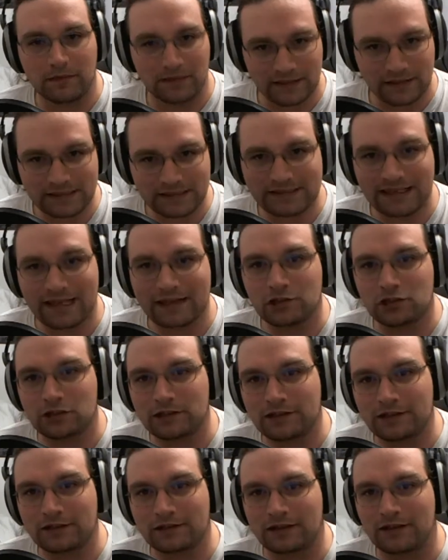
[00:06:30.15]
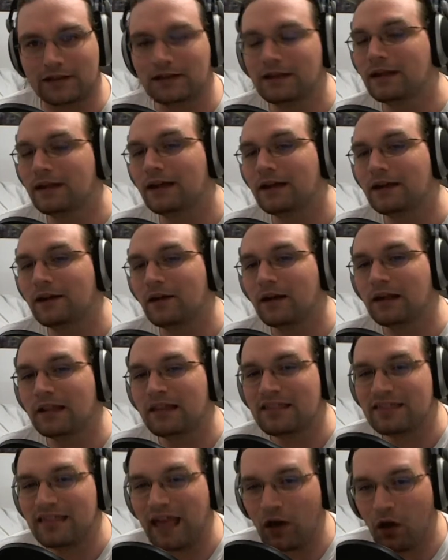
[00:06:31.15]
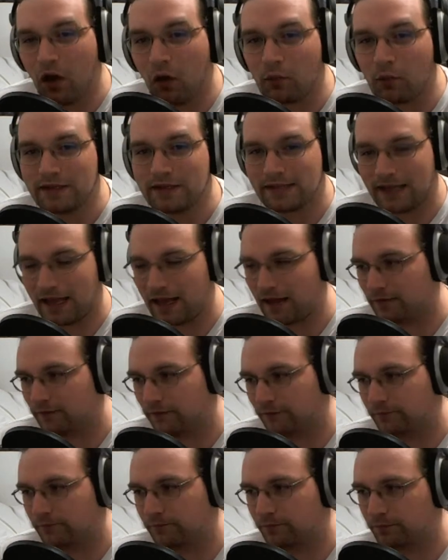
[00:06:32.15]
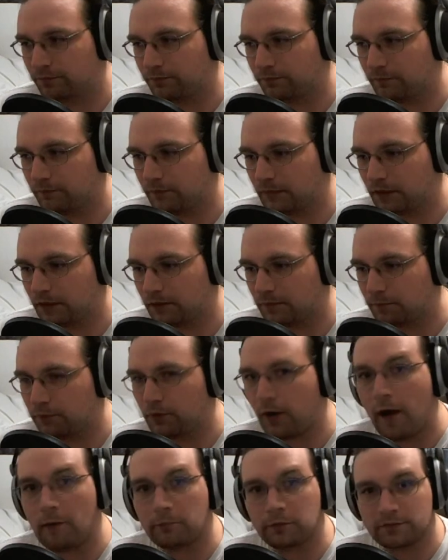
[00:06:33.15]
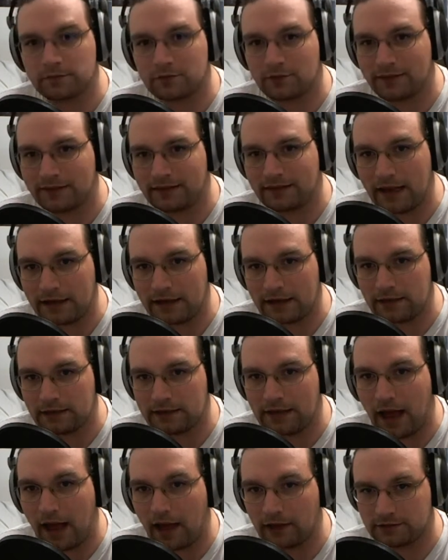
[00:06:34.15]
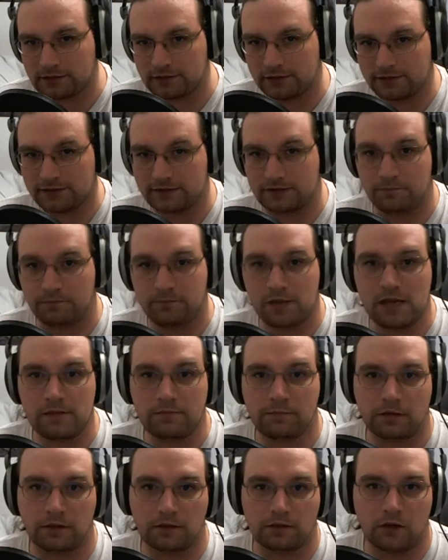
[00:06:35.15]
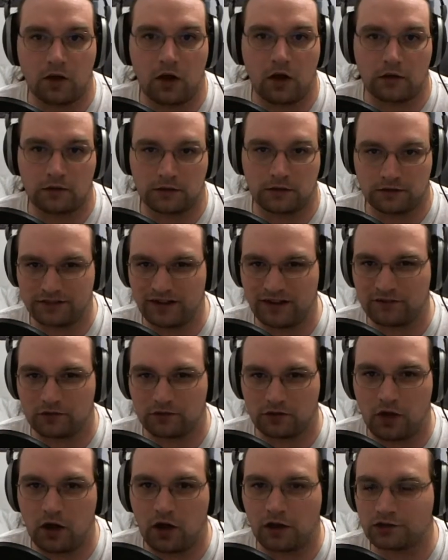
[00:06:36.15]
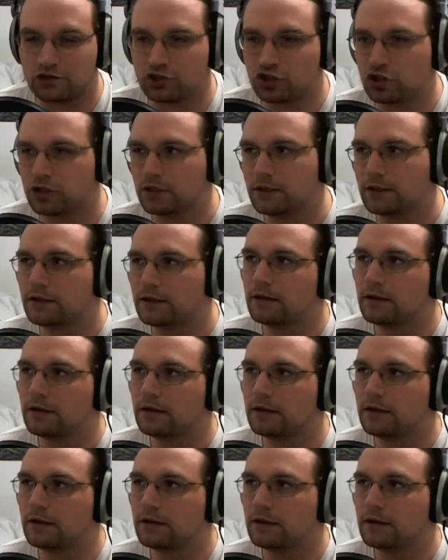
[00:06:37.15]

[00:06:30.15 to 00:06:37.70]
This is actually good. They always have problems with getting consoles to people around launch.